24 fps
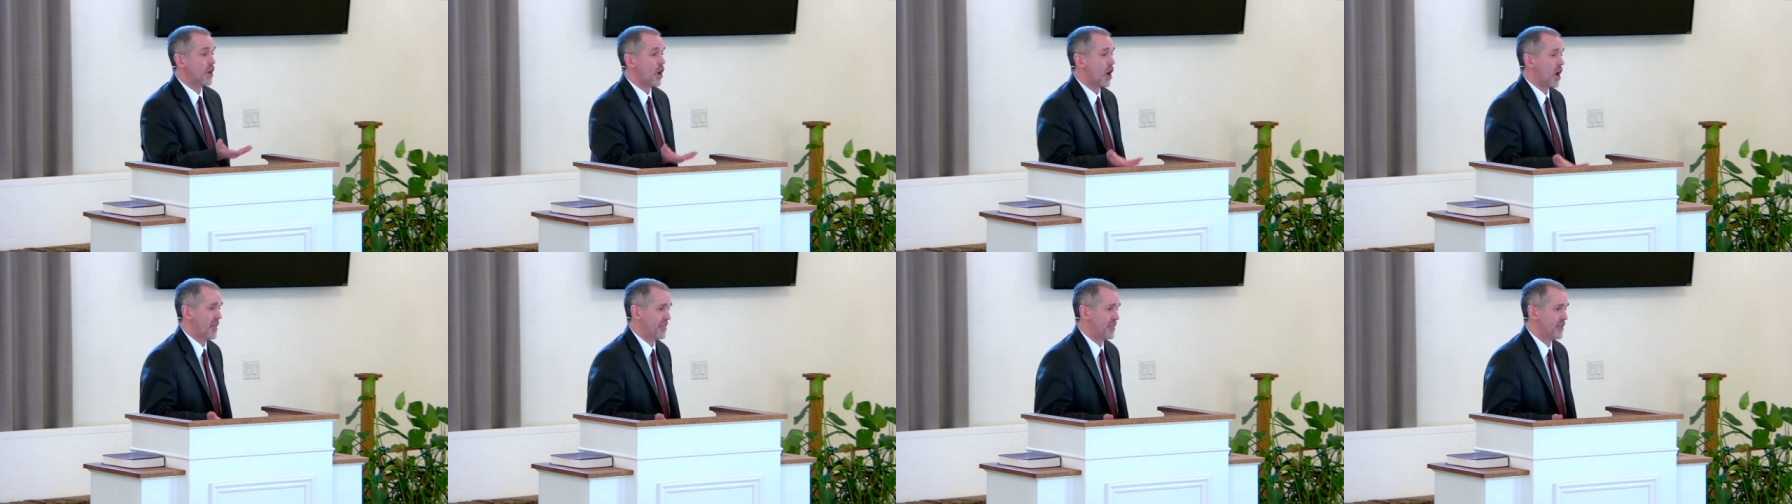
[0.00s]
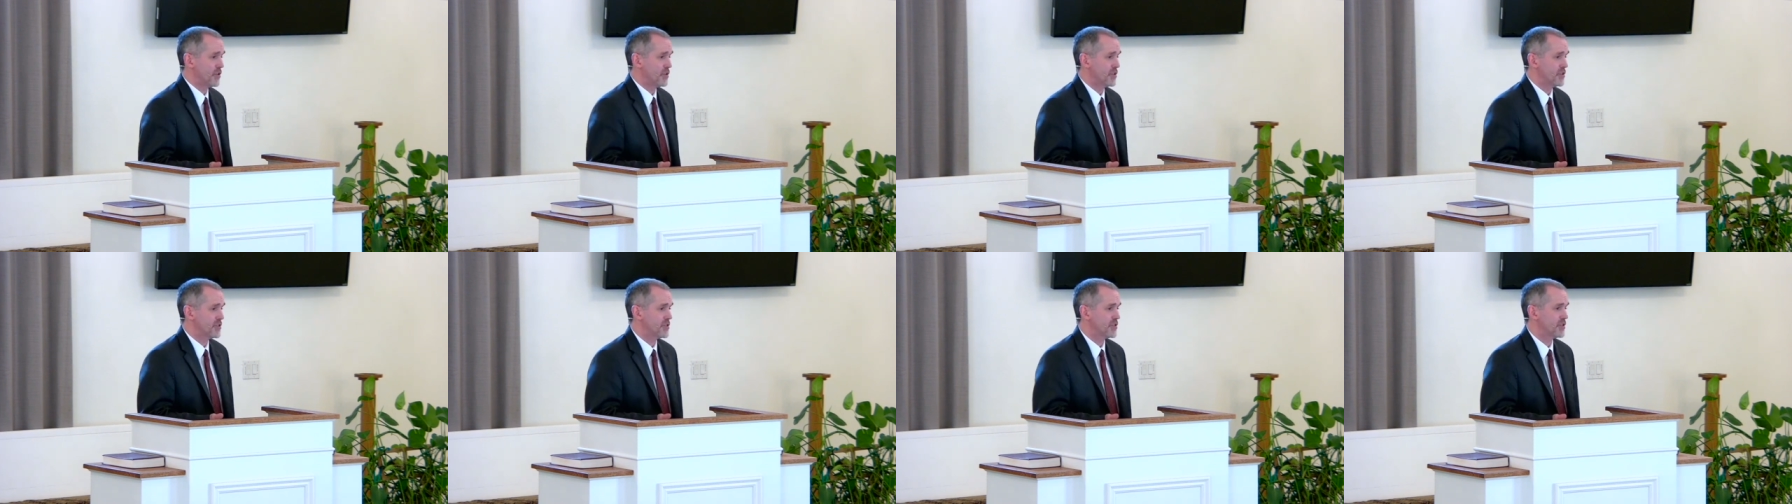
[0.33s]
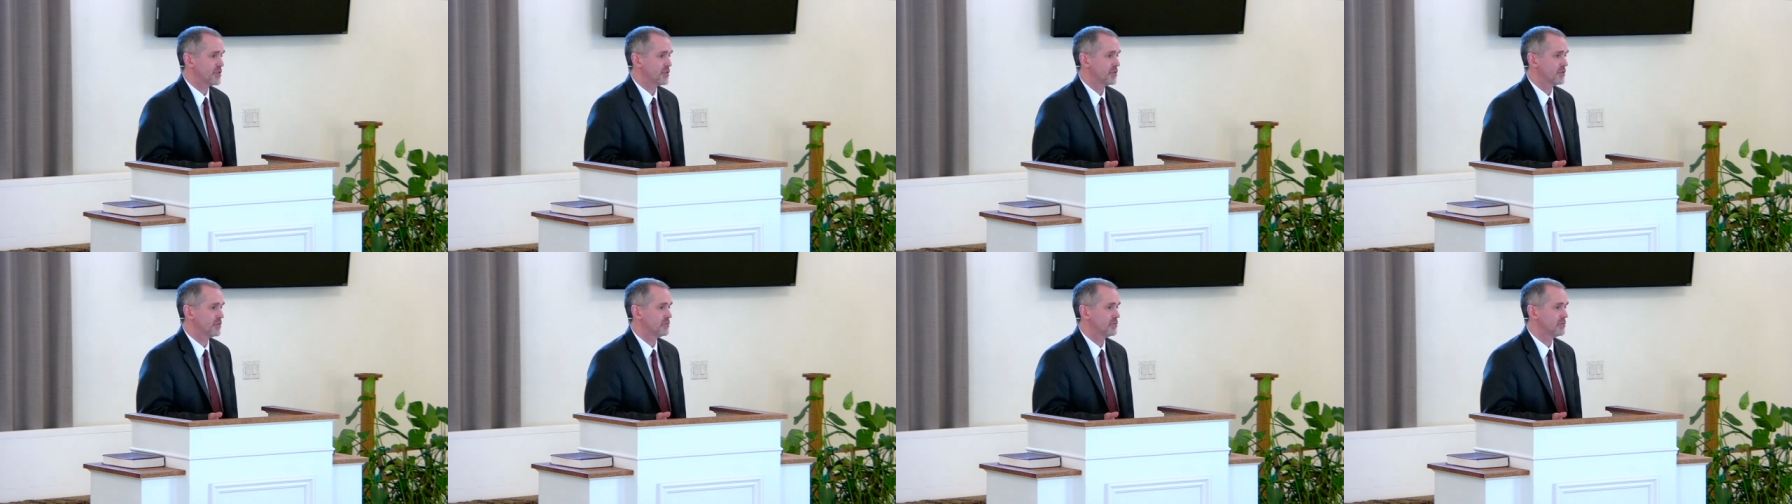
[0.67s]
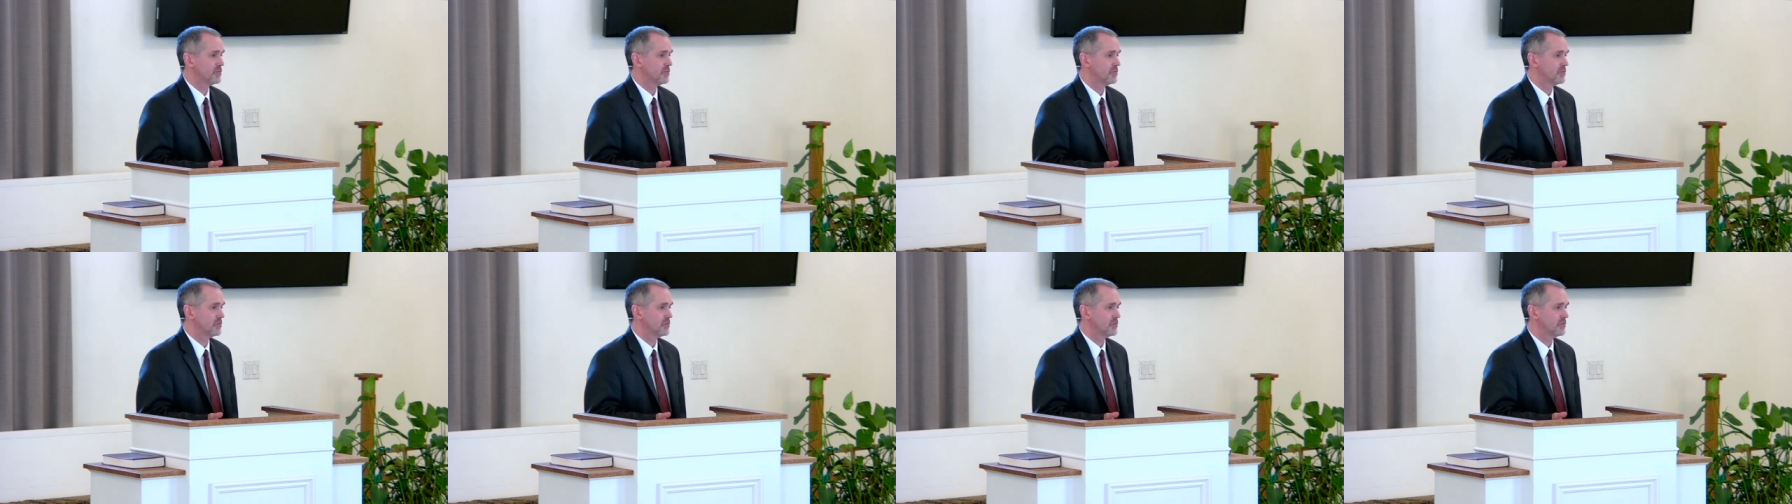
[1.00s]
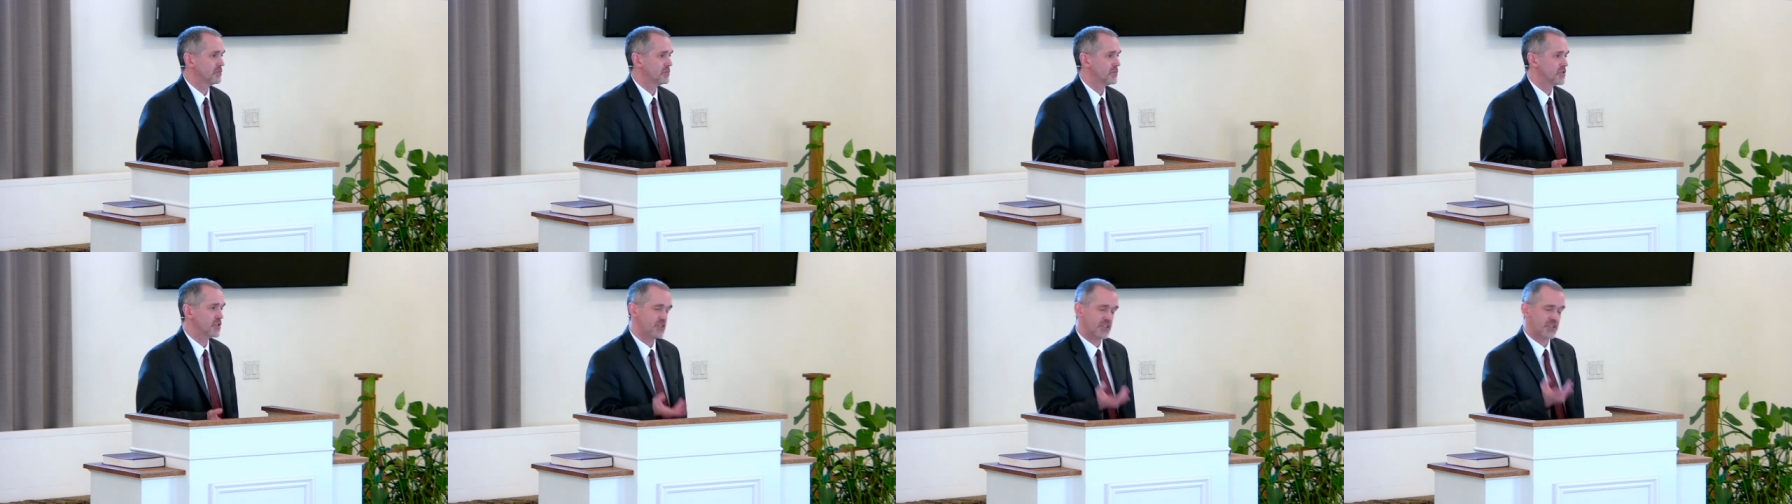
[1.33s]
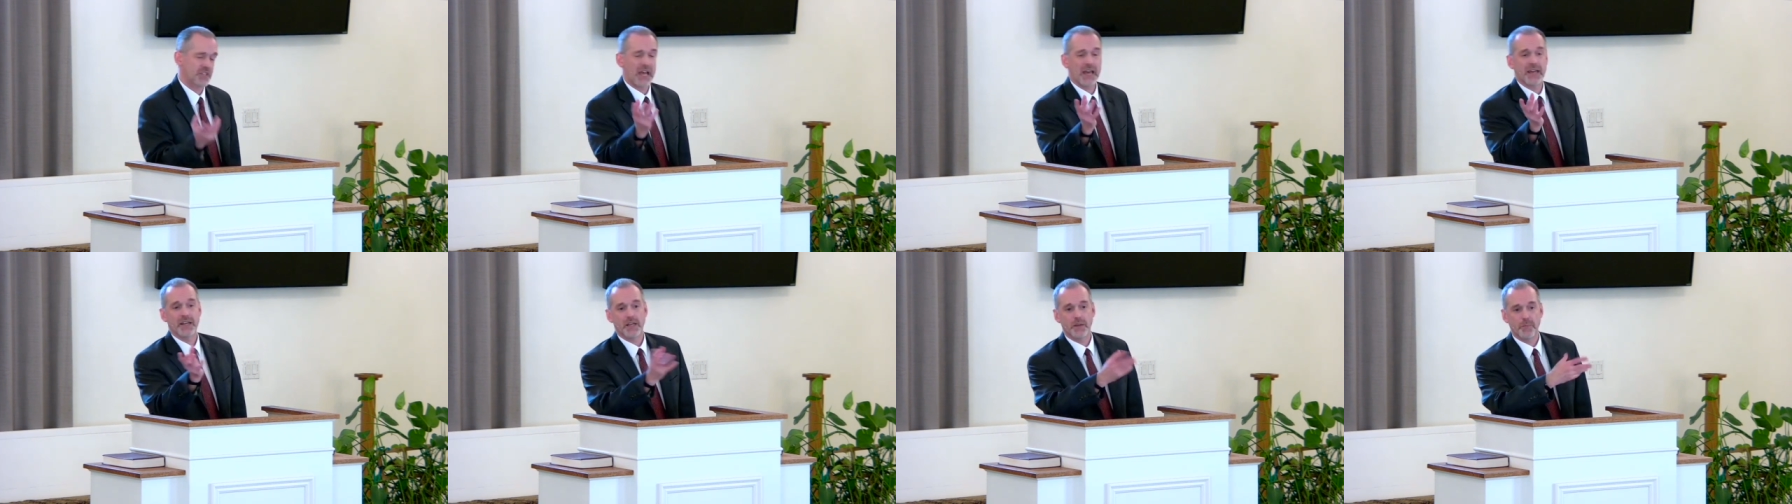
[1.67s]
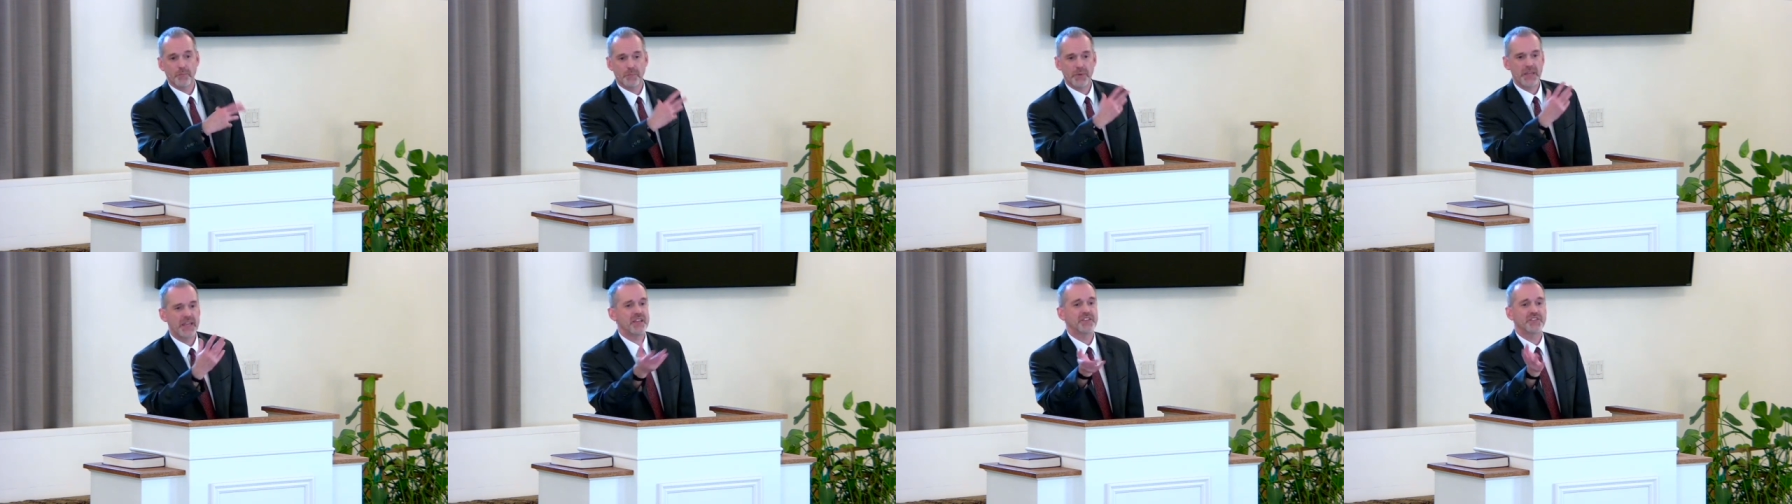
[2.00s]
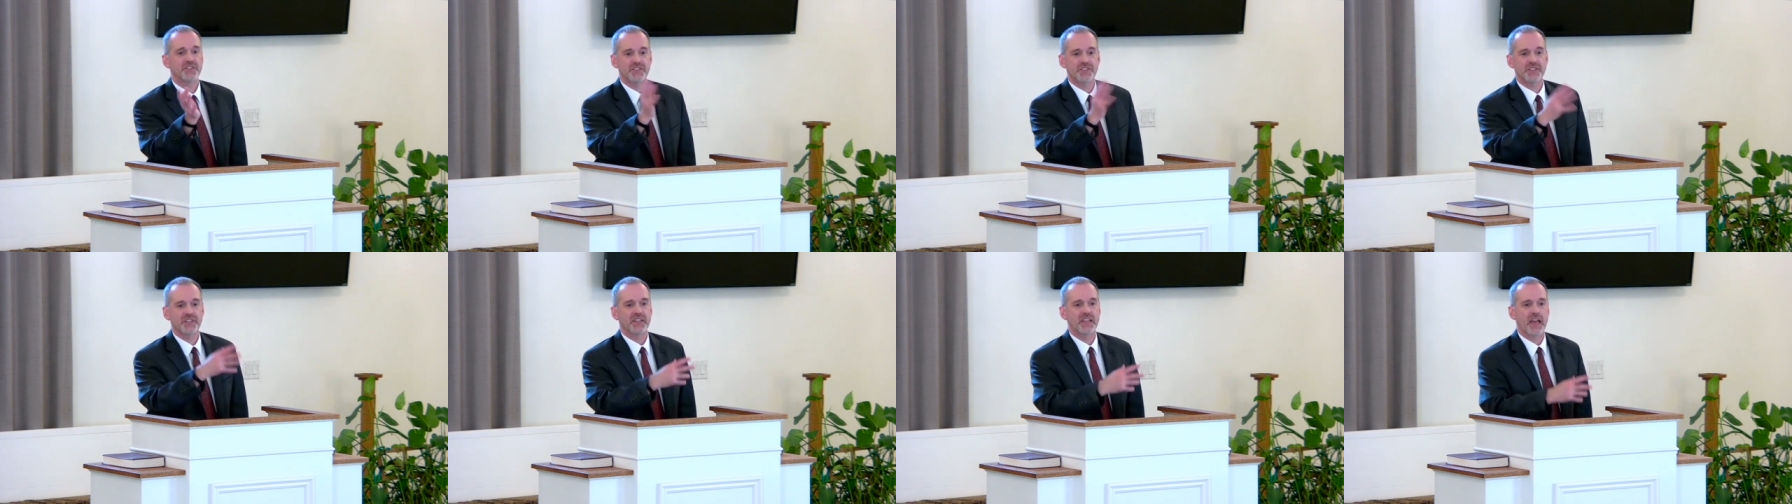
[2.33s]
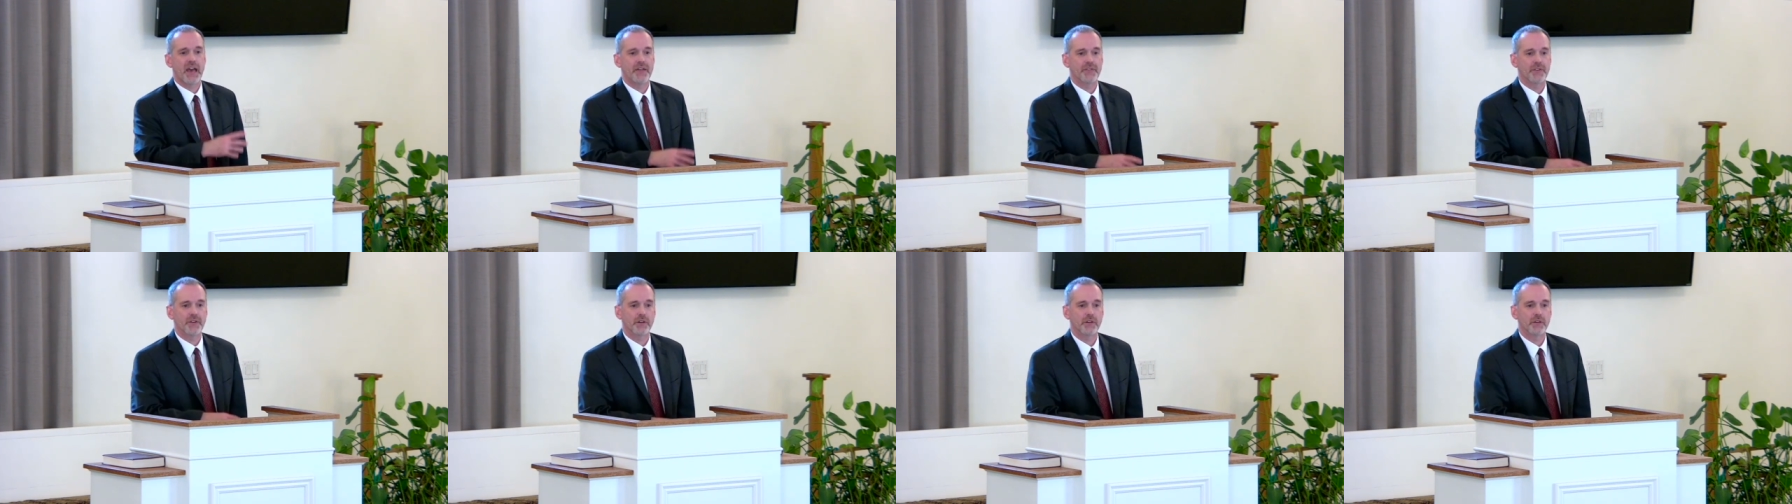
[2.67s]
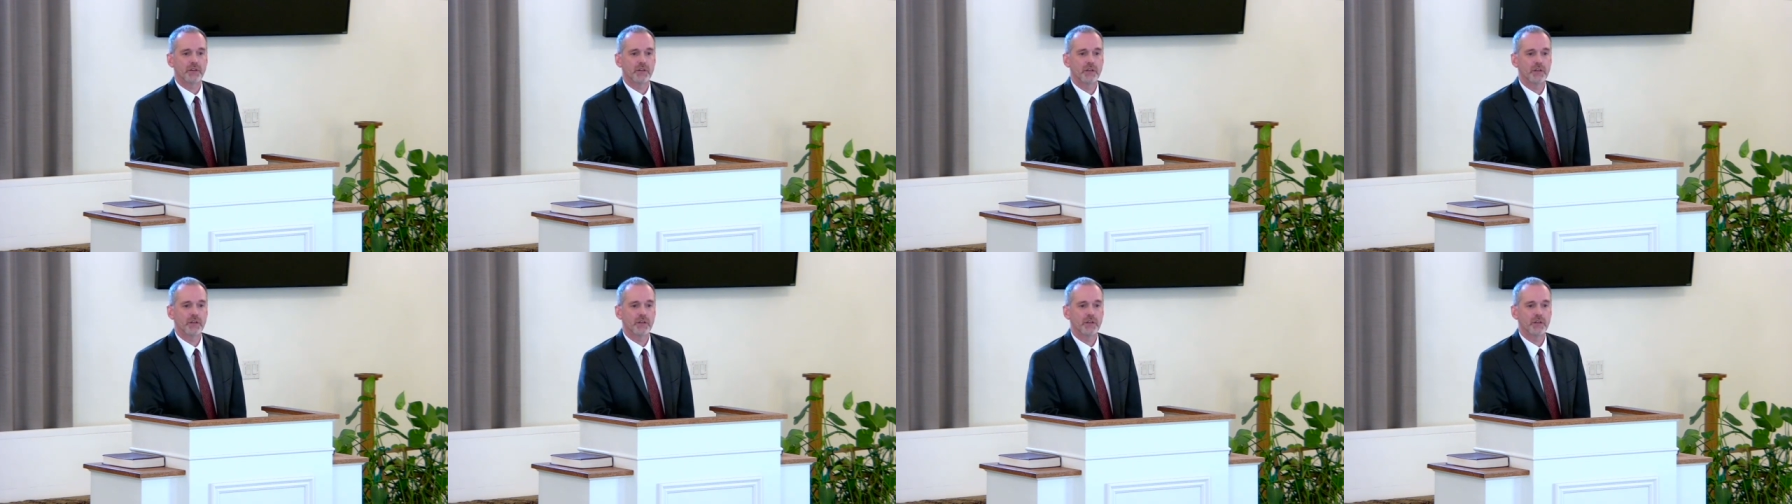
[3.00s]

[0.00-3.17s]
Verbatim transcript: authors just kind of piece together.